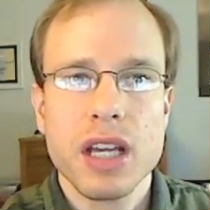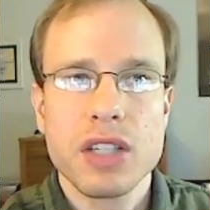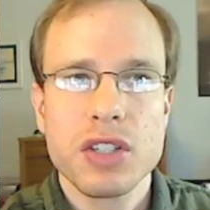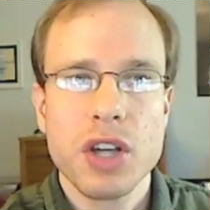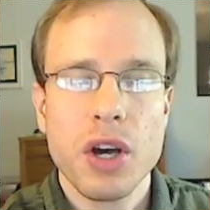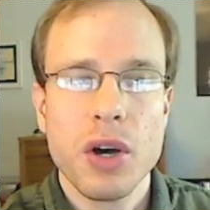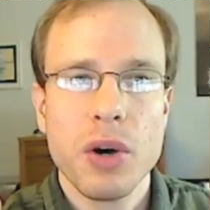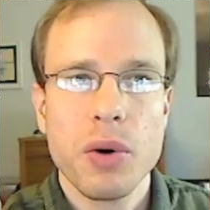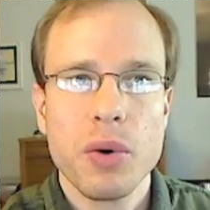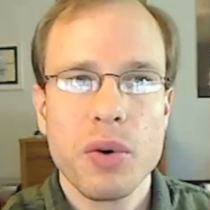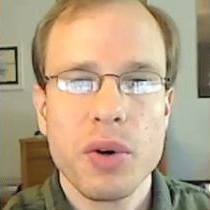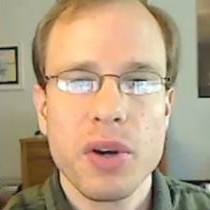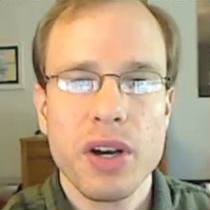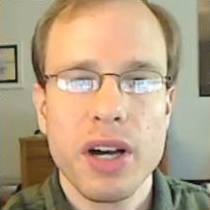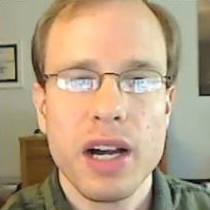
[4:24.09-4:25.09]

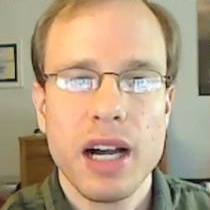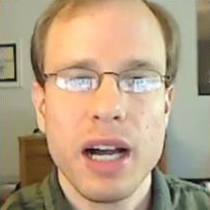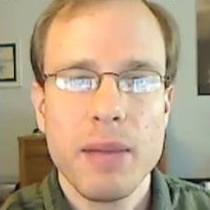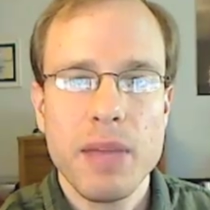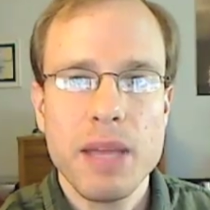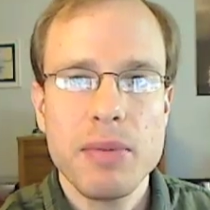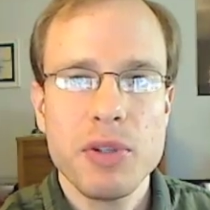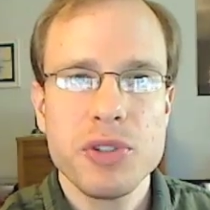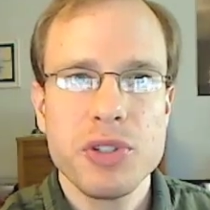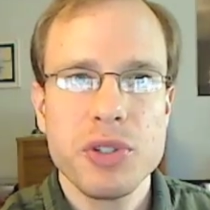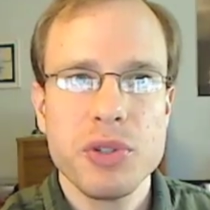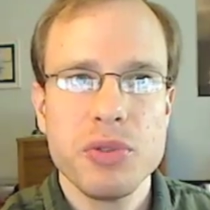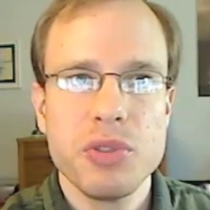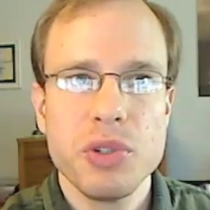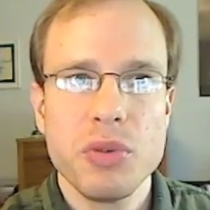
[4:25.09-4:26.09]
So I'm able
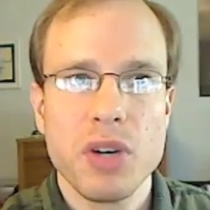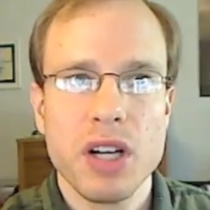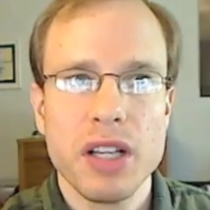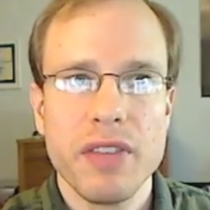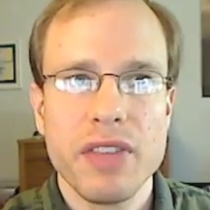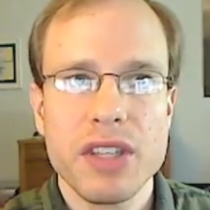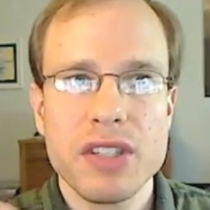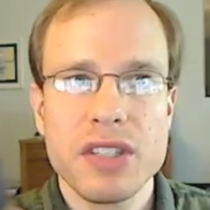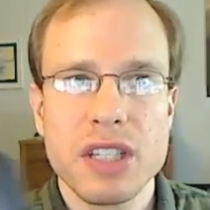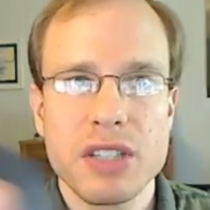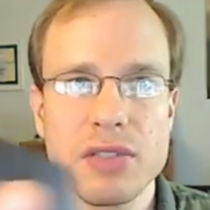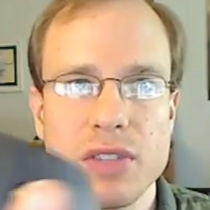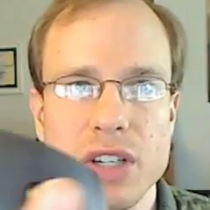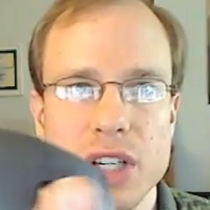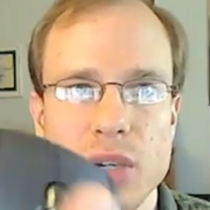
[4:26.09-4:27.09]
to do all of these
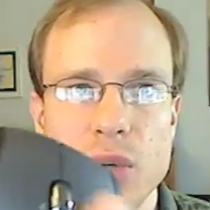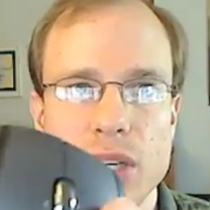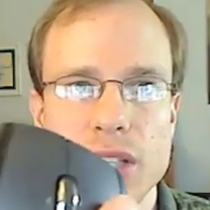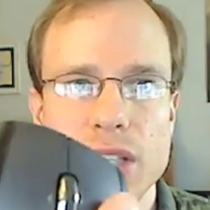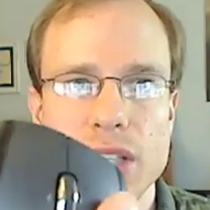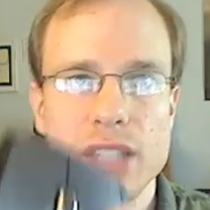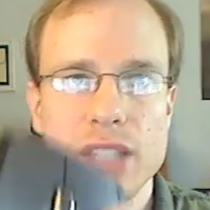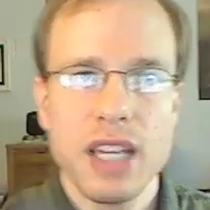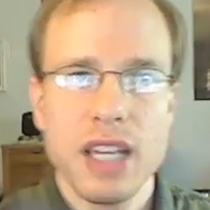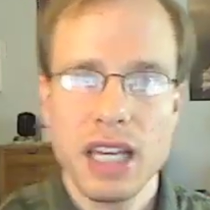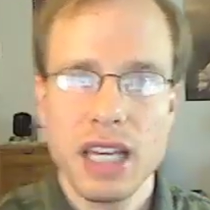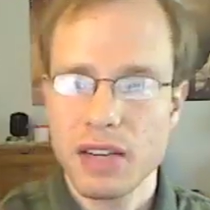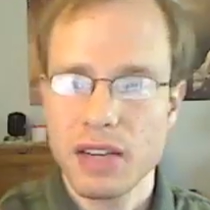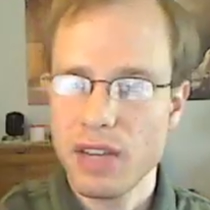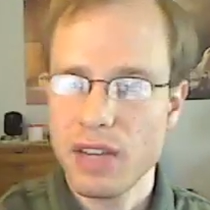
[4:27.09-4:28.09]
things very quickly,
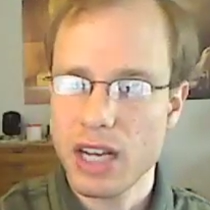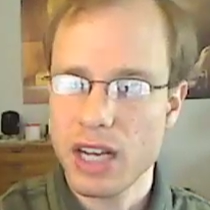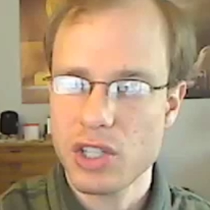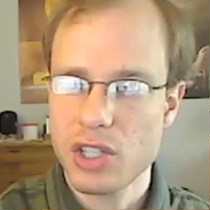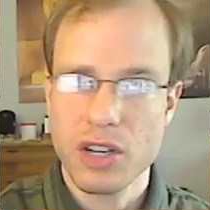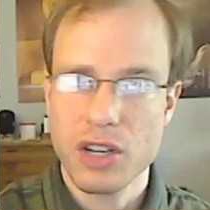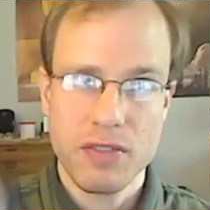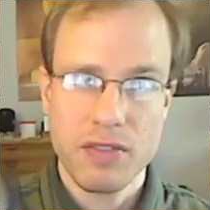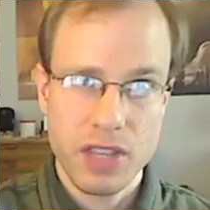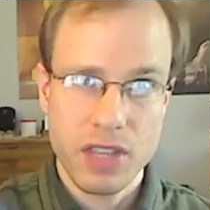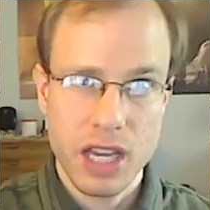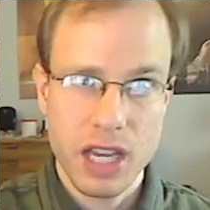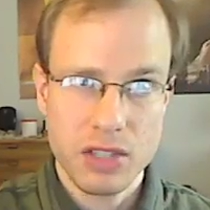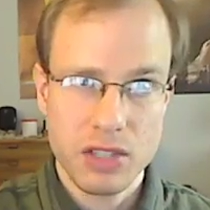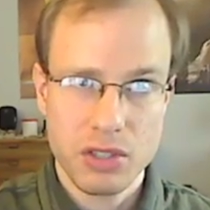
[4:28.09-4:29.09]
taking advantage of
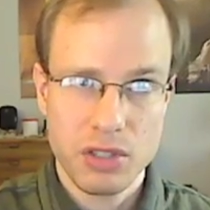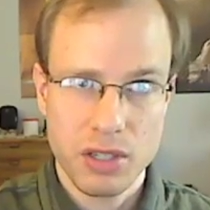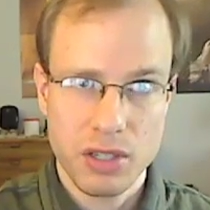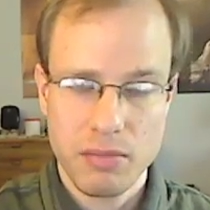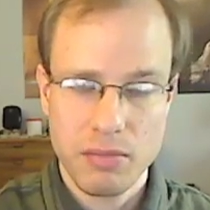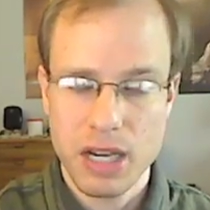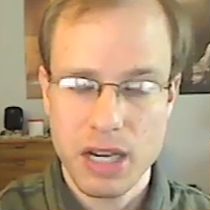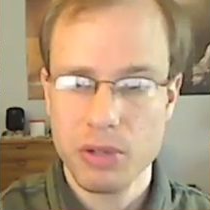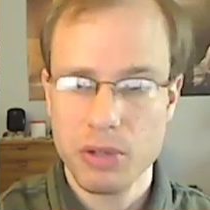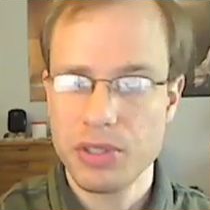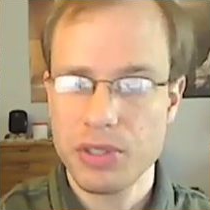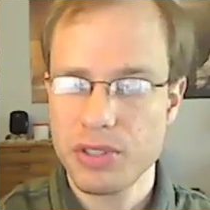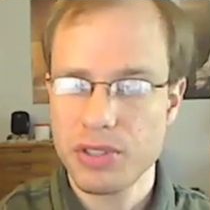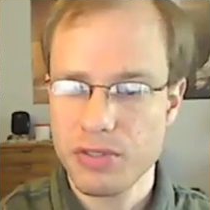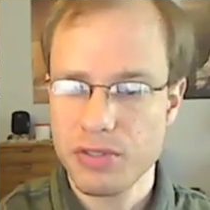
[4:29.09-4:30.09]
the extra
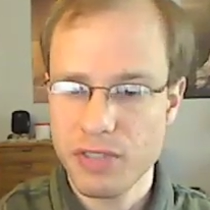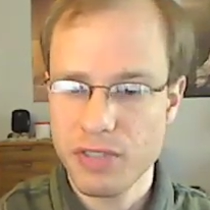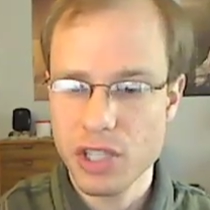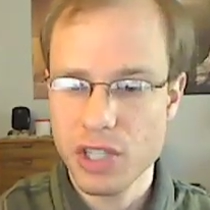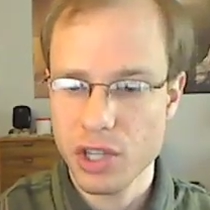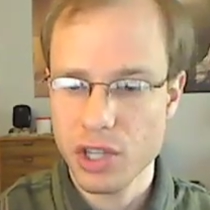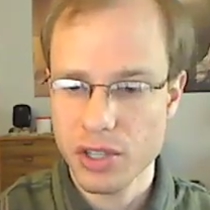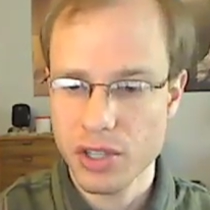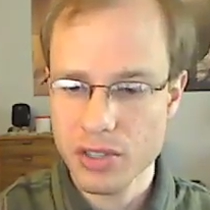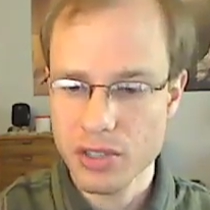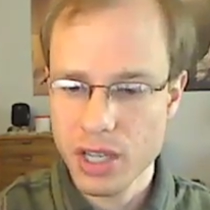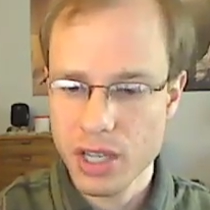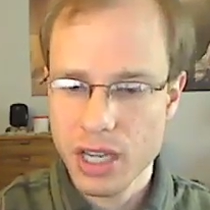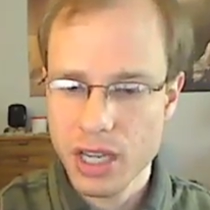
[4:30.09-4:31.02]
mouse features.